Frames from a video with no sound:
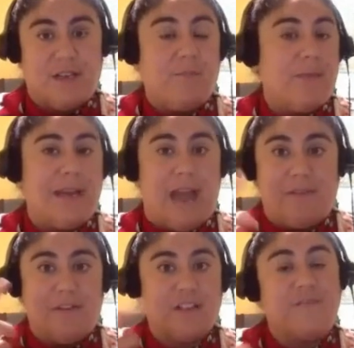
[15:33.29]
a mean
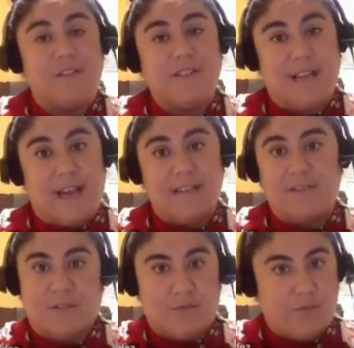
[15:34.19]
average of those sites,
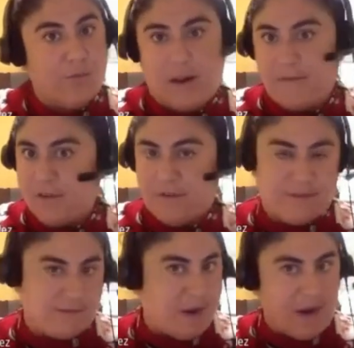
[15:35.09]
wherever, if
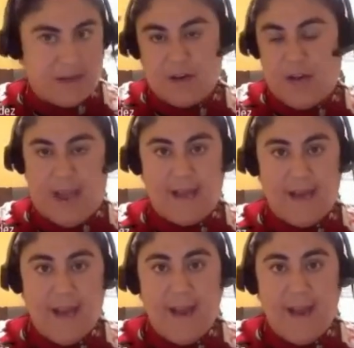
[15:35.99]
it's body or head.